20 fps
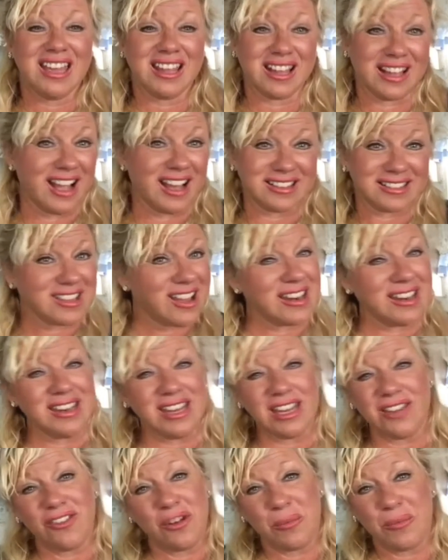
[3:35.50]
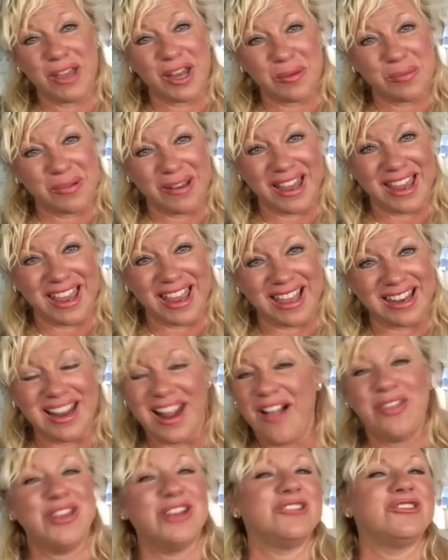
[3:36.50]
God's got an even better
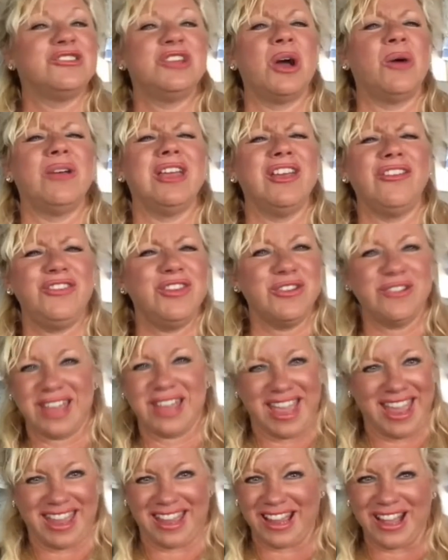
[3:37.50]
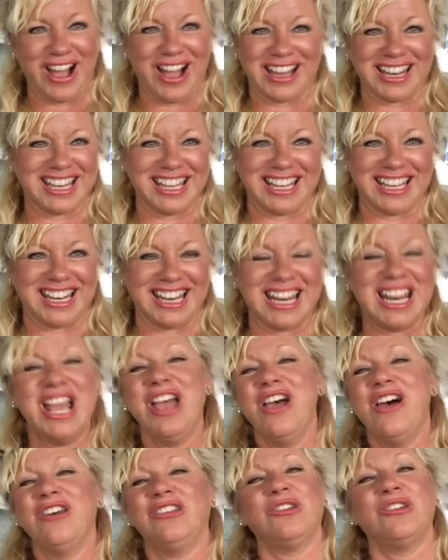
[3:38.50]
plan. There's no if you can God in
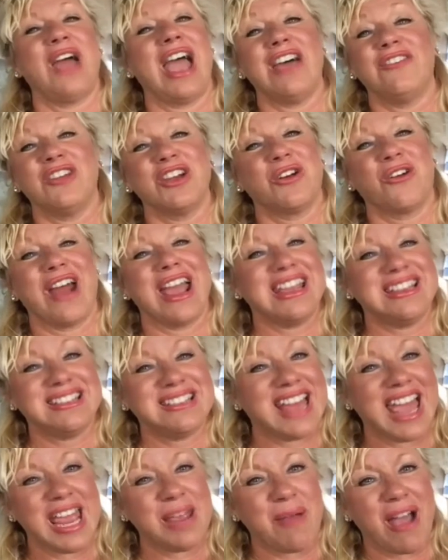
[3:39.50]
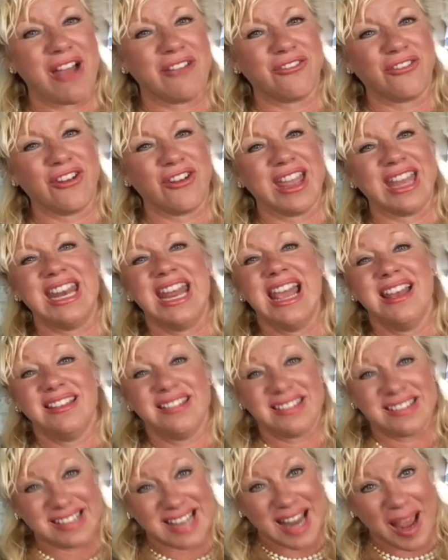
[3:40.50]
it. So have a great day, my friend.
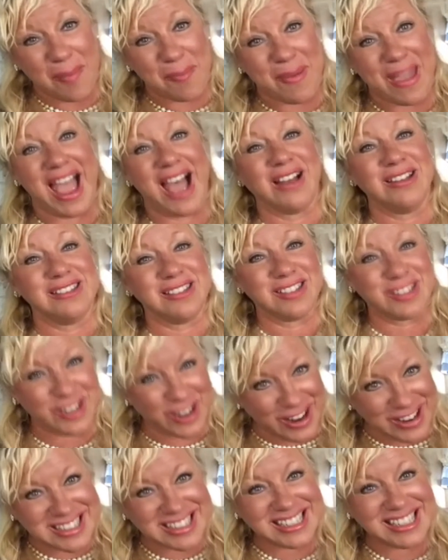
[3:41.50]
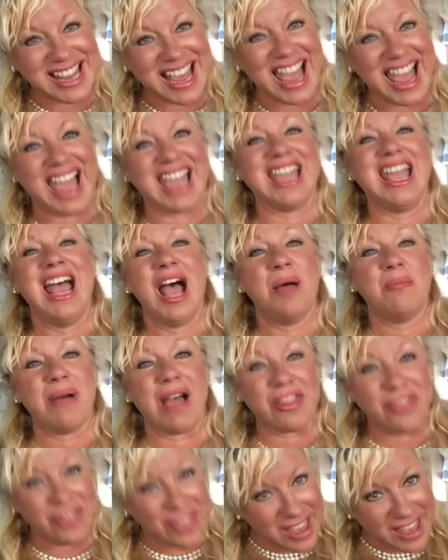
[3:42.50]
Step out, start today
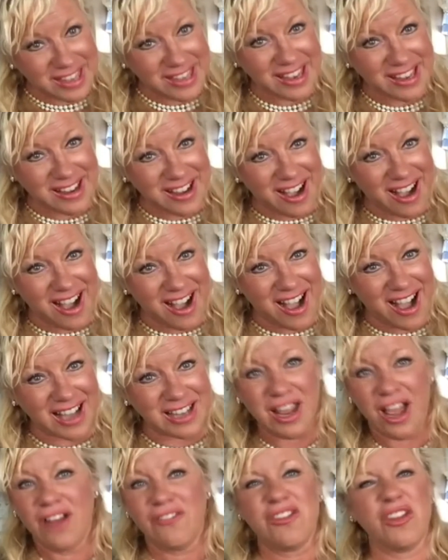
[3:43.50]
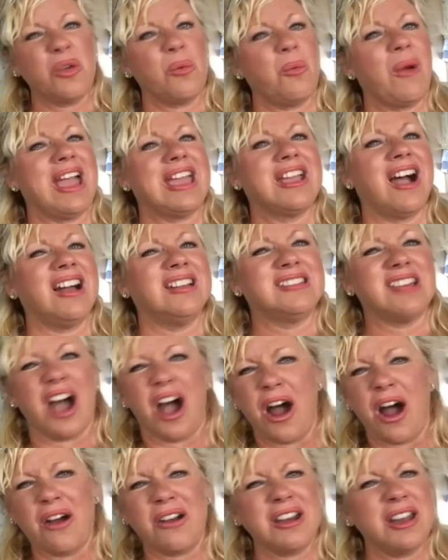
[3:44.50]
by thanking God for the way God's
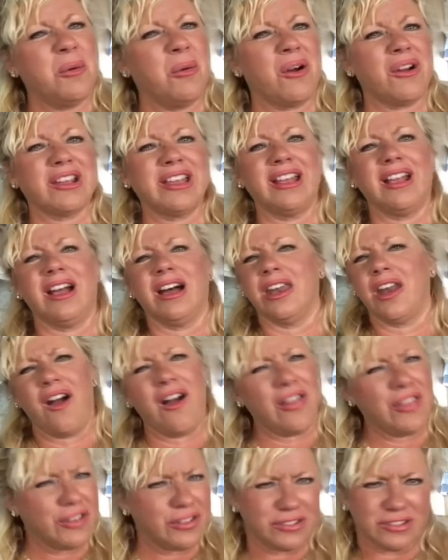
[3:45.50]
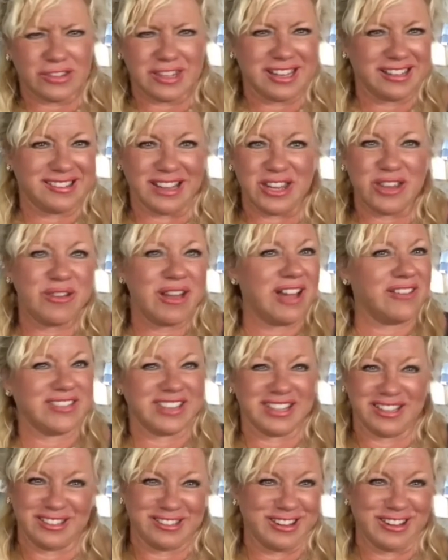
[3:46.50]
already working on all those things that you have
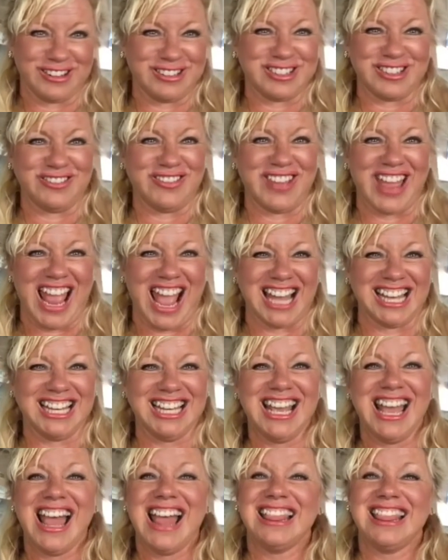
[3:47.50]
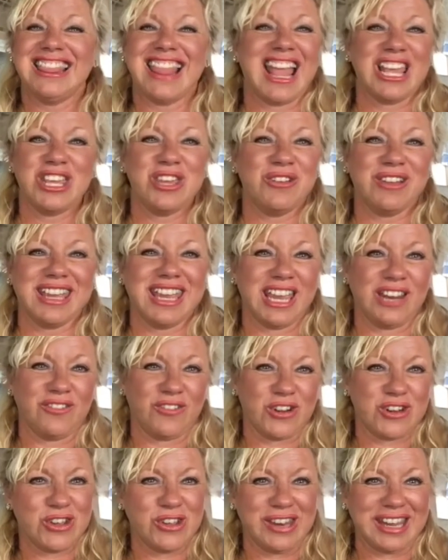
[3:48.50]
concerns about. Thank you again
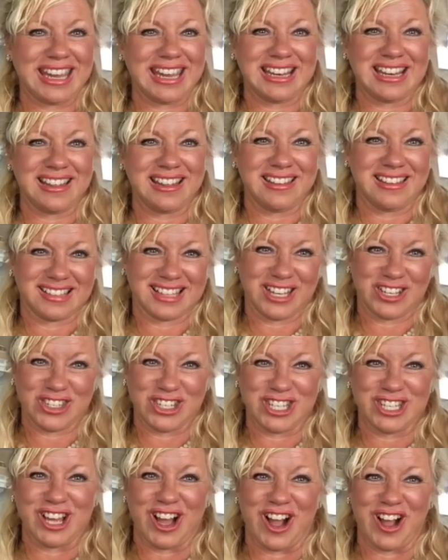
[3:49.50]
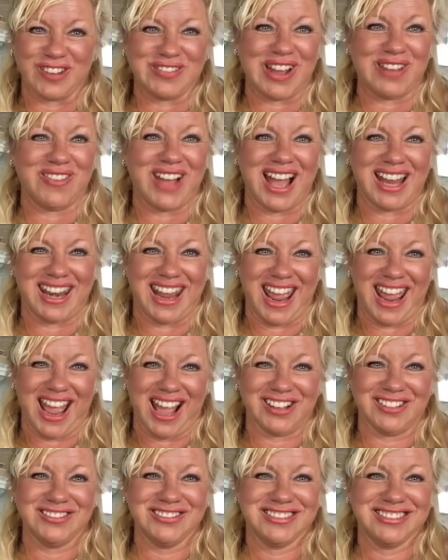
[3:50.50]
for tuning into this Kitchen Talk. Bye-bye
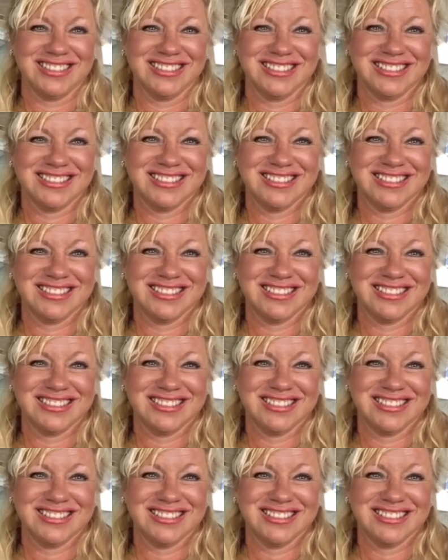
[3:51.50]
now.